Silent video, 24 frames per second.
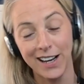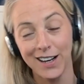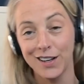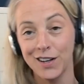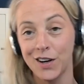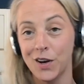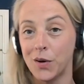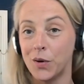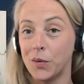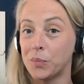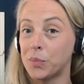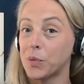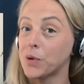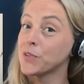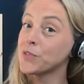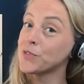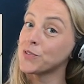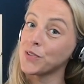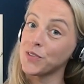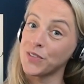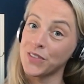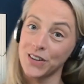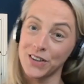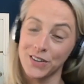And know
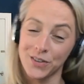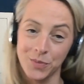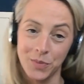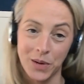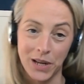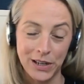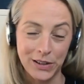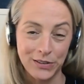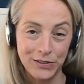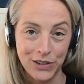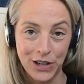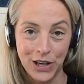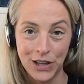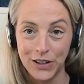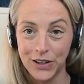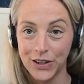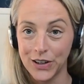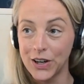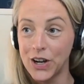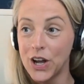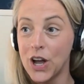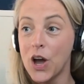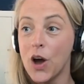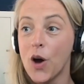personal things about each other